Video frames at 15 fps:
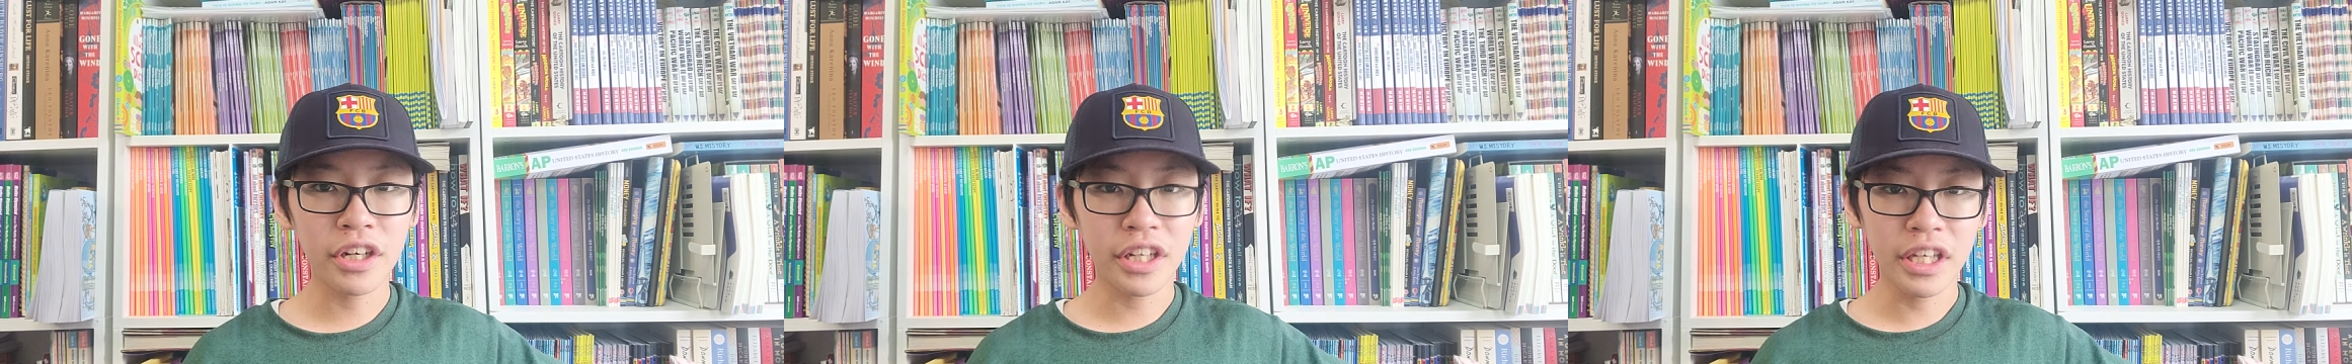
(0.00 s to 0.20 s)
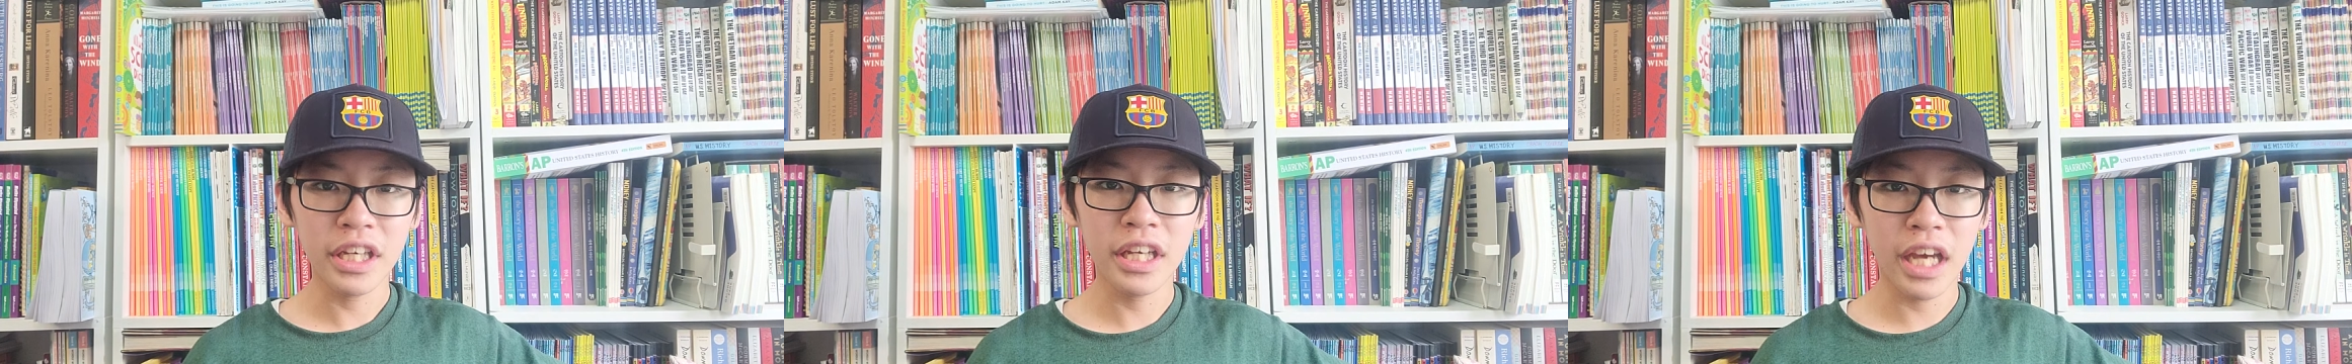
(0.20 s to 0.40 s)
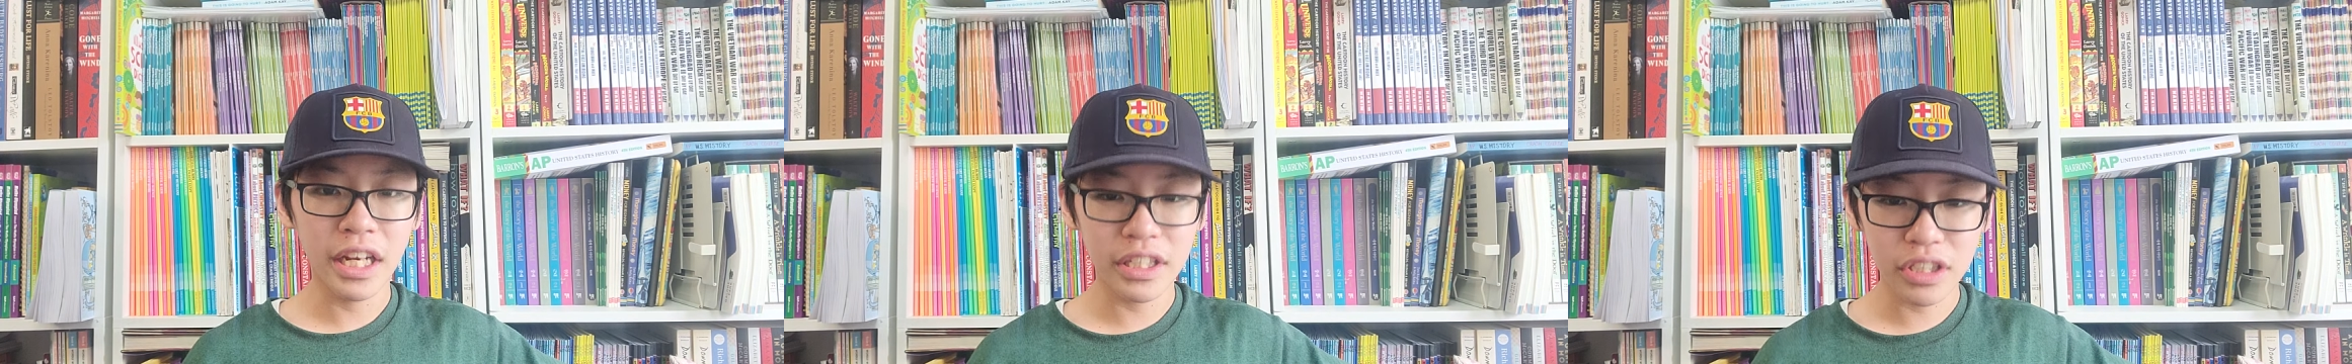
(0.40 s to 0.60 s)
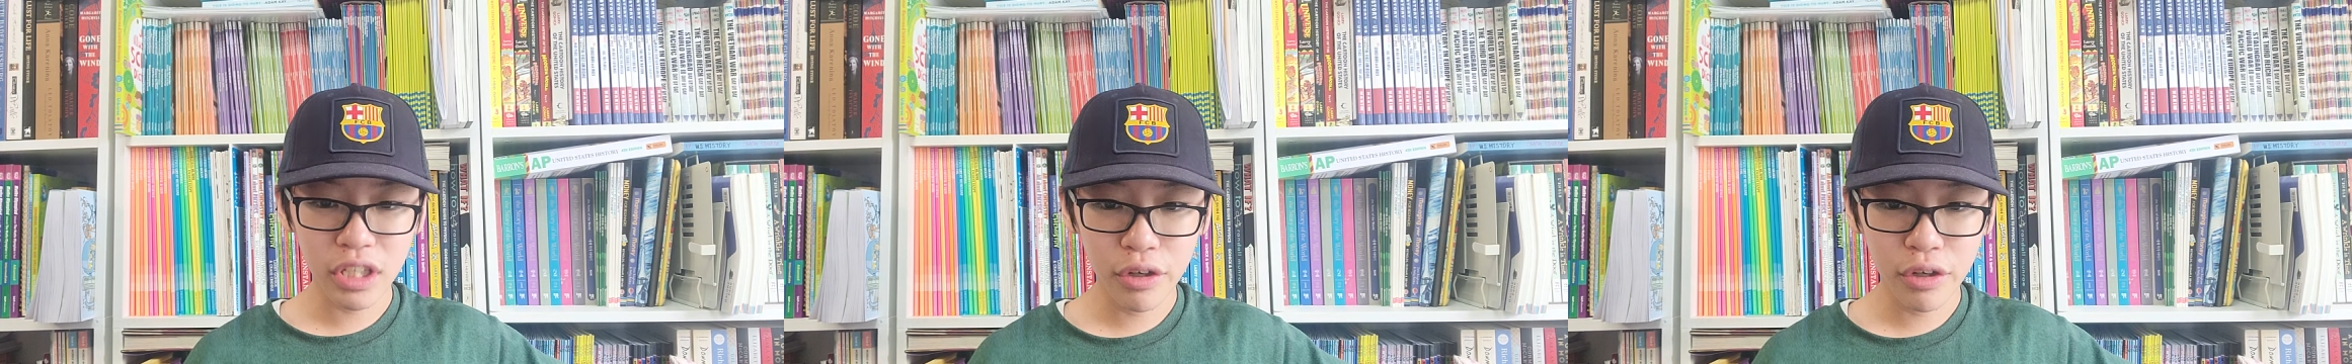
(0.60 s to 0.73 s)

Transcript: he and his